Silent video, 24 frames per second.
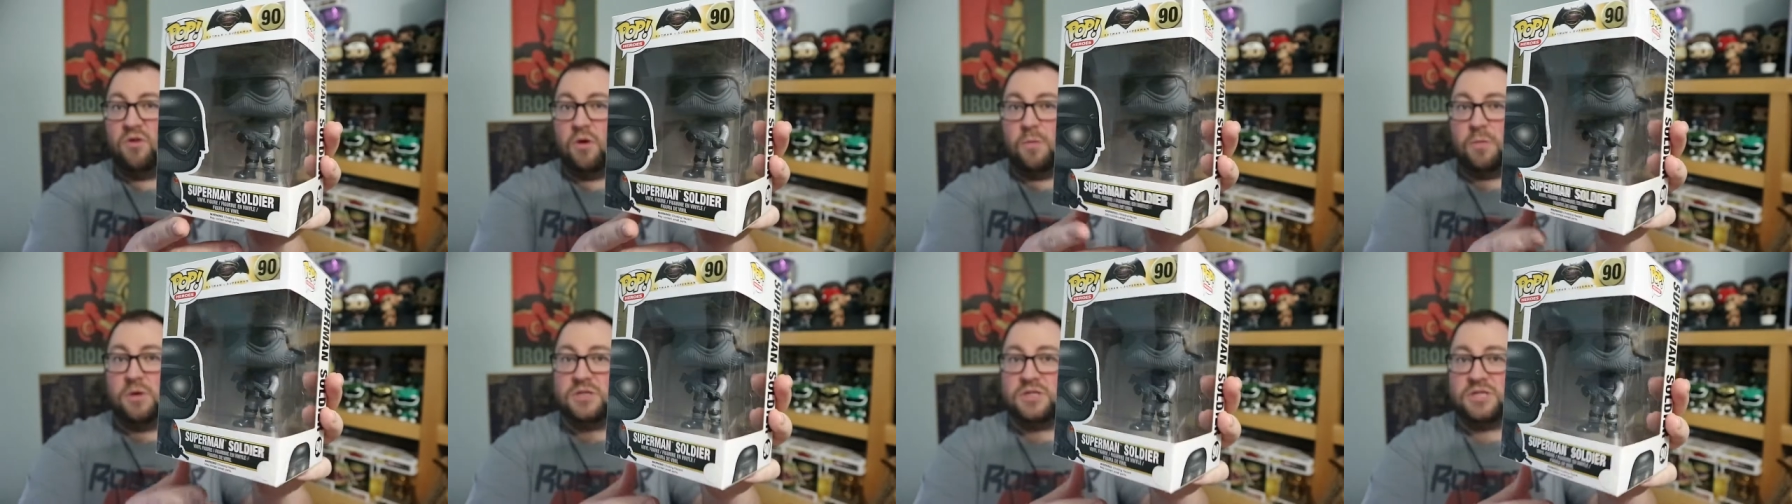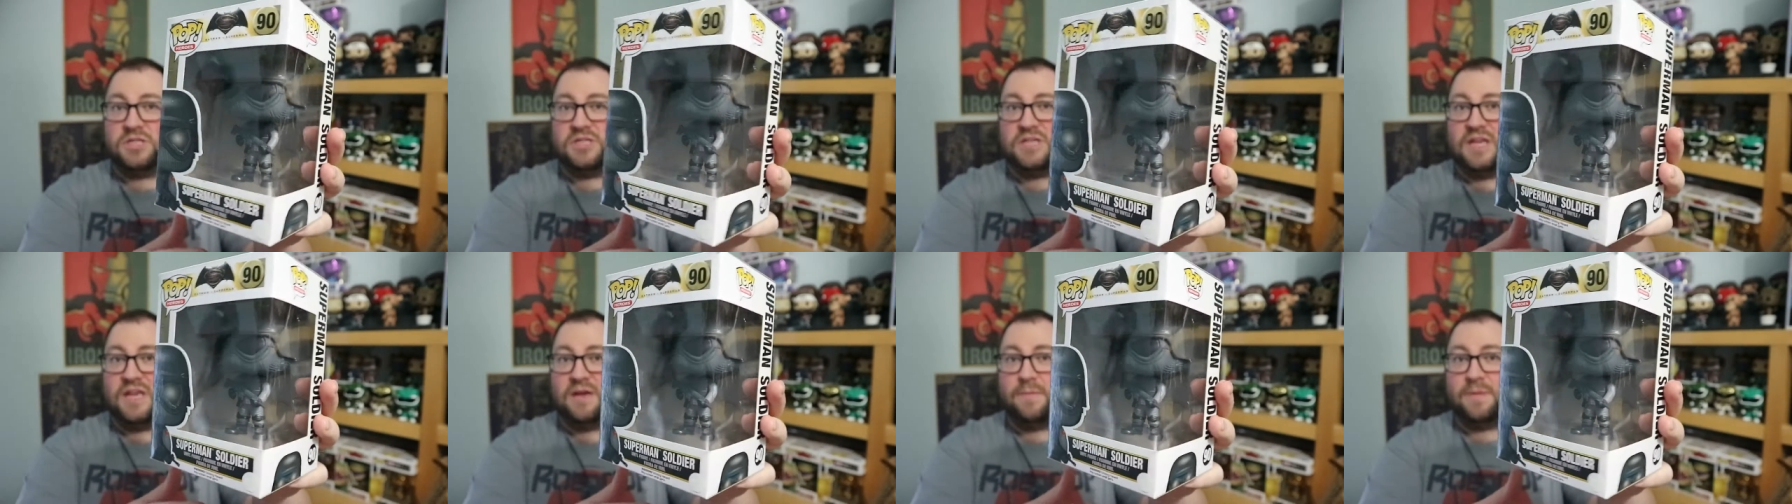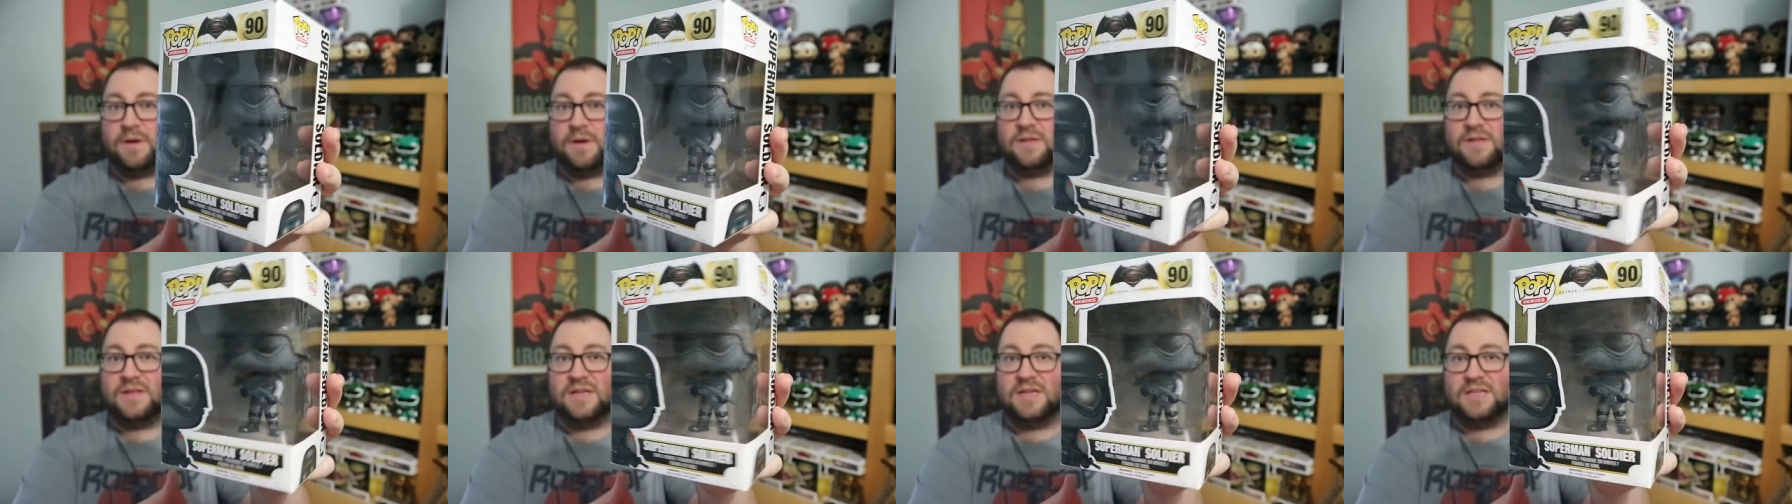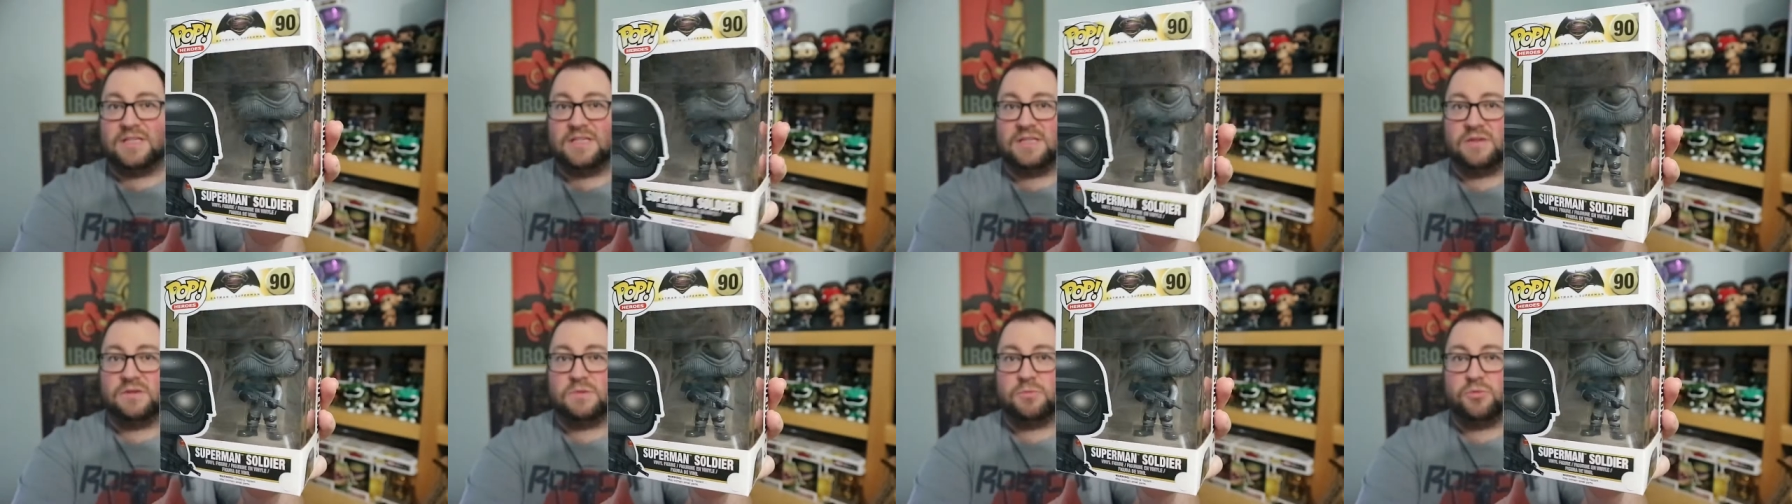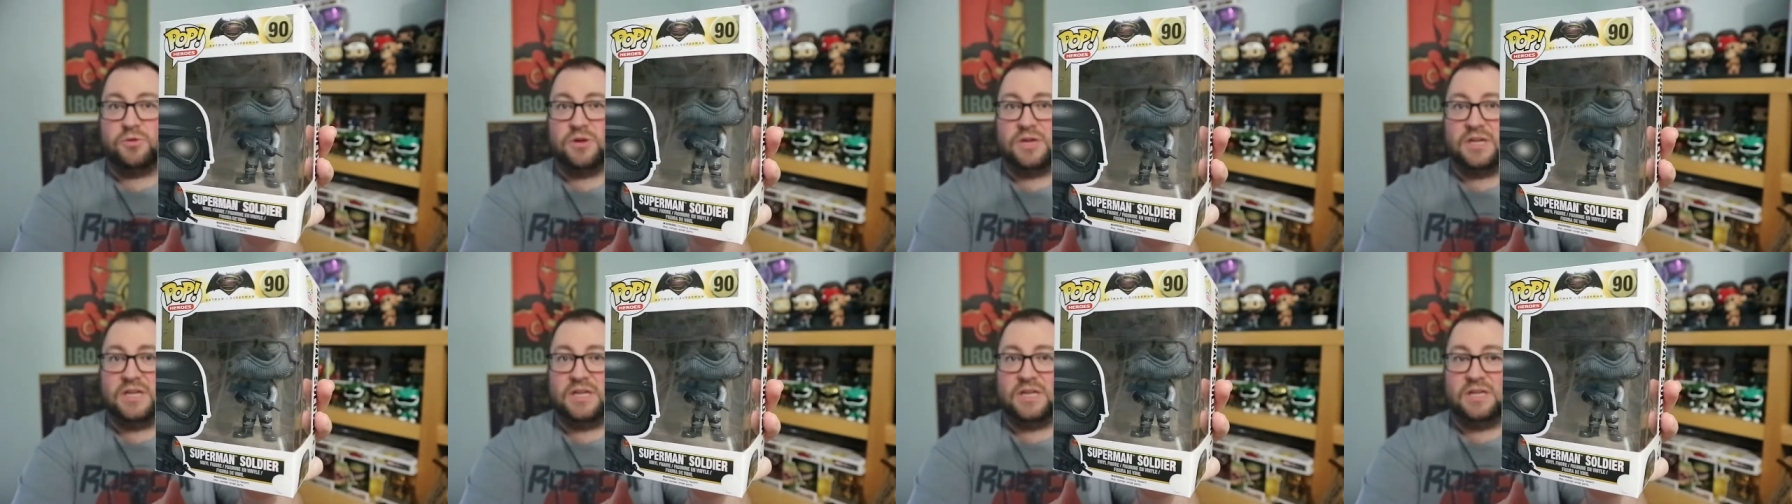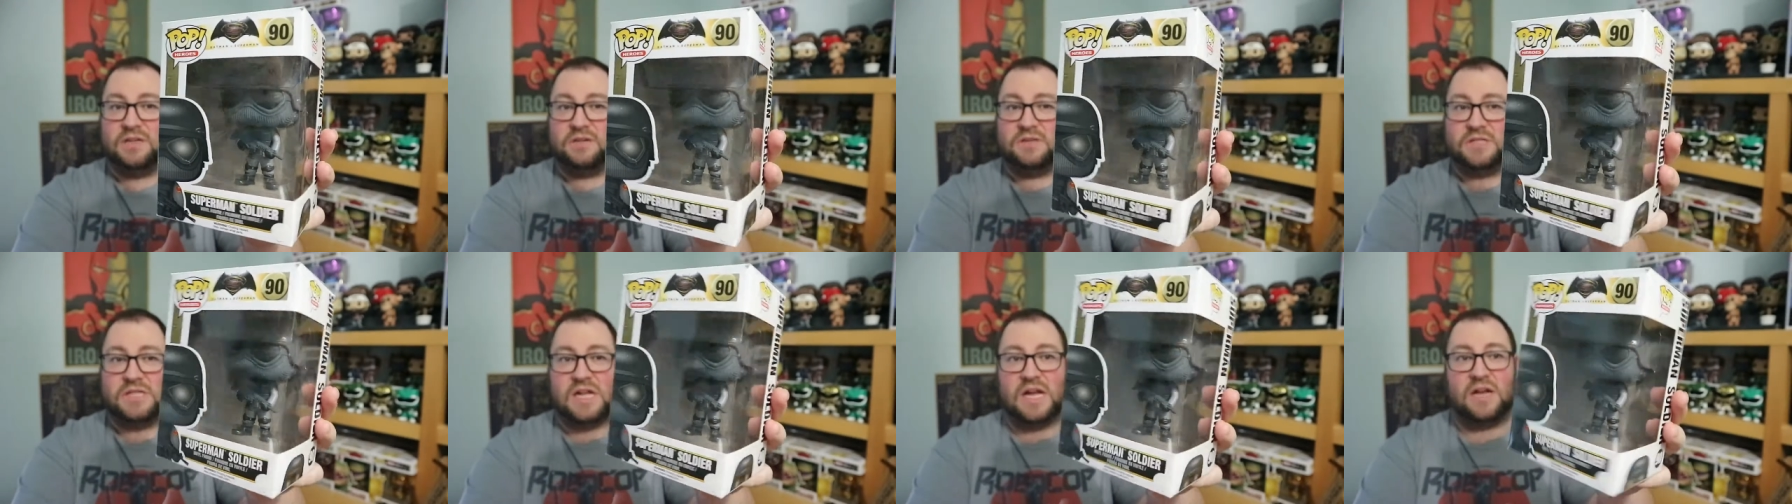Not much to say about this. It's a
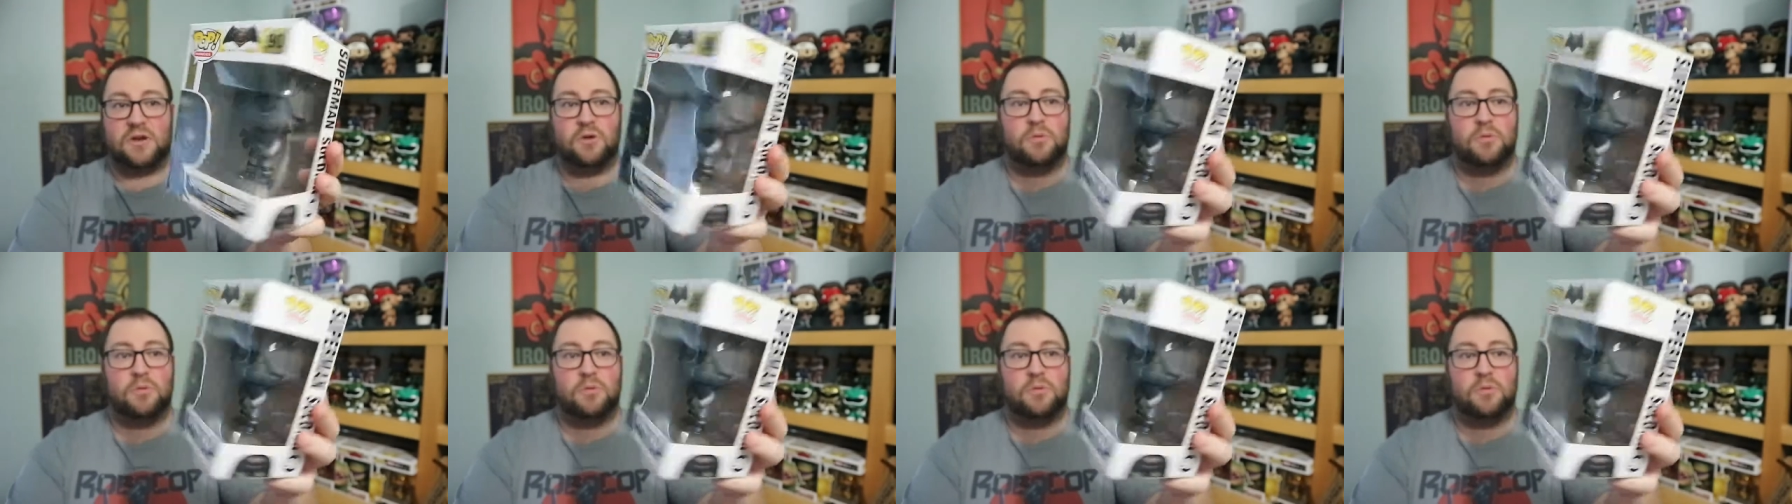pretty